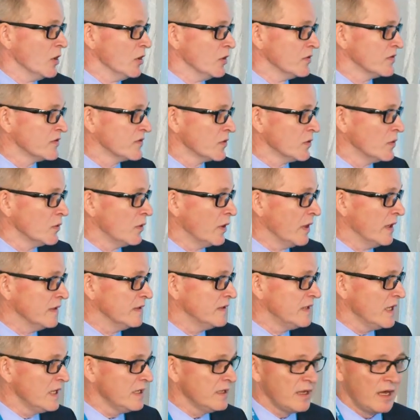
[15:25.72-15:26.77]
So, and
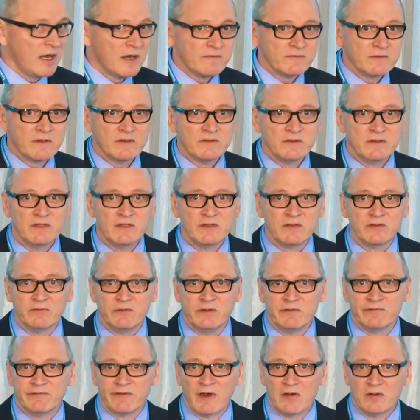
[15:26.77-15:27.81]
then after this, we
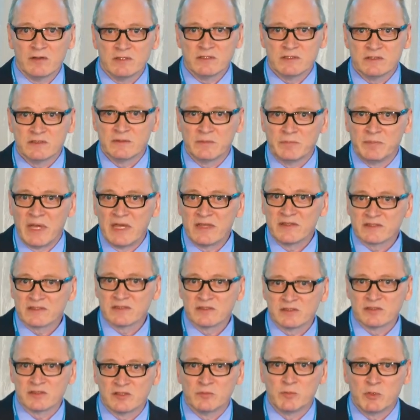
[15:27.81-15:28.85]
found the best
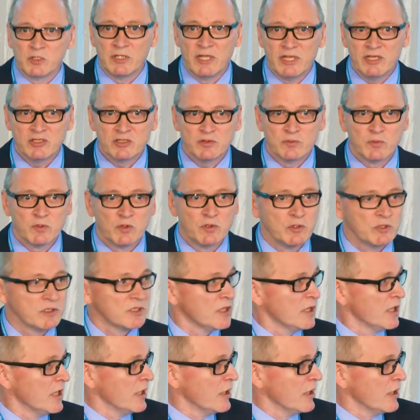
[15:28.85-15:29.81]
stimulation mode.